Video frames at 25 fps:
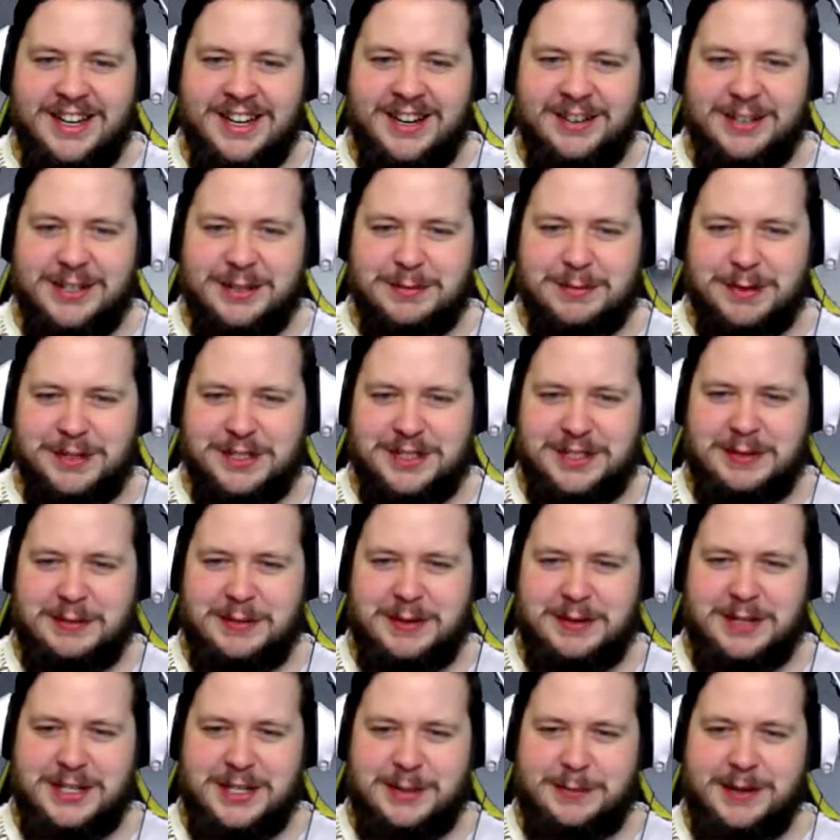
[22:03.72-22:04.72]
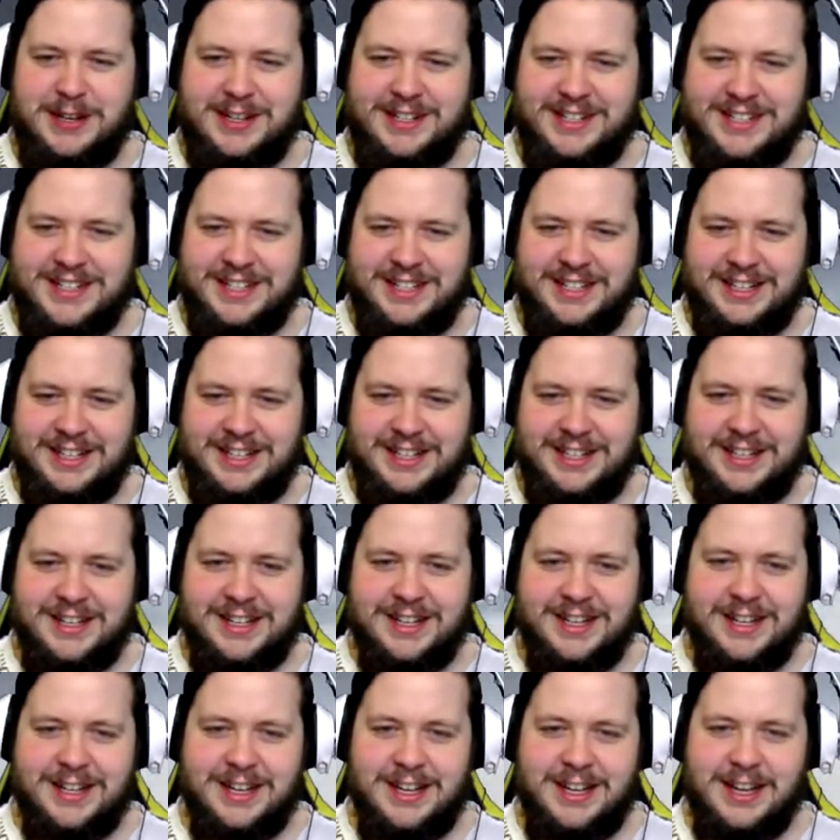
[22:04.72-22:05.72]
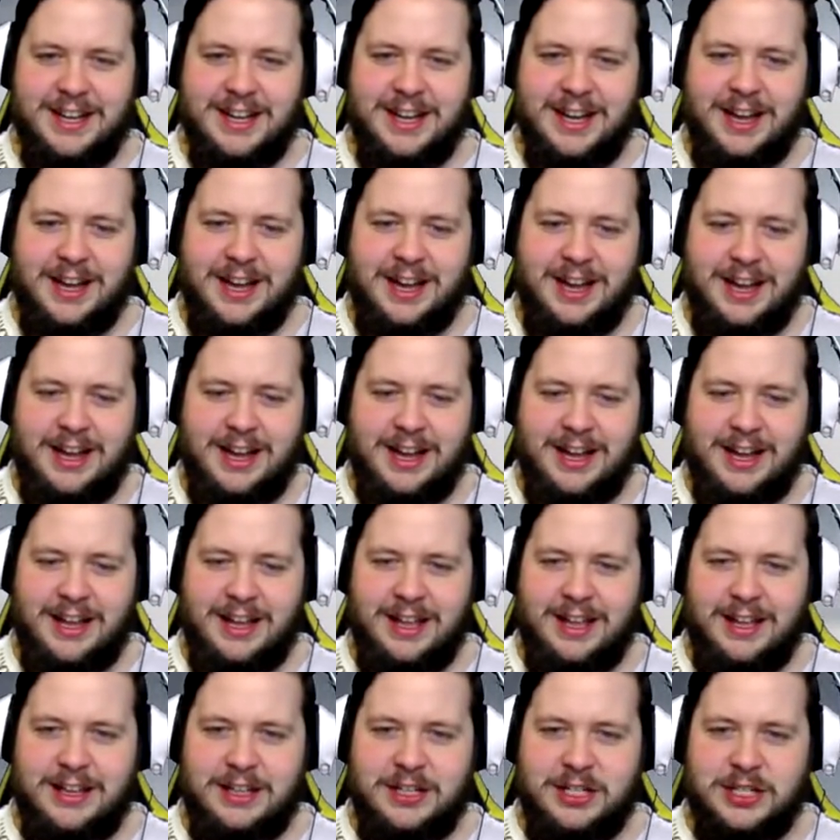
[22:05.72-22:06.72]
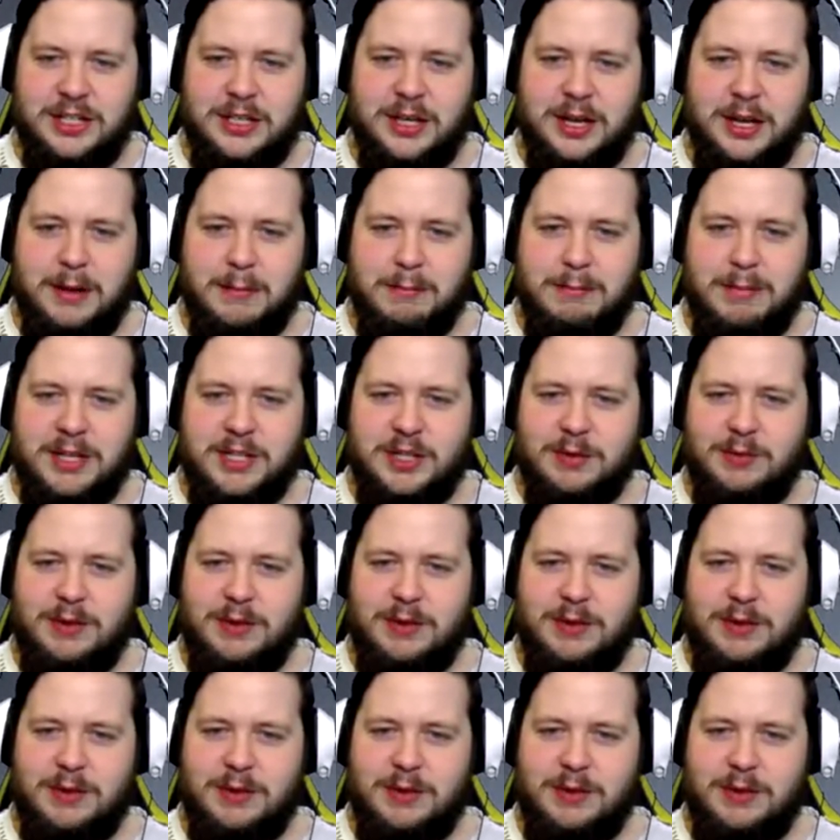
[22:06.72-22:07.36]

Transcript: it was mostly me just being silly. Just messing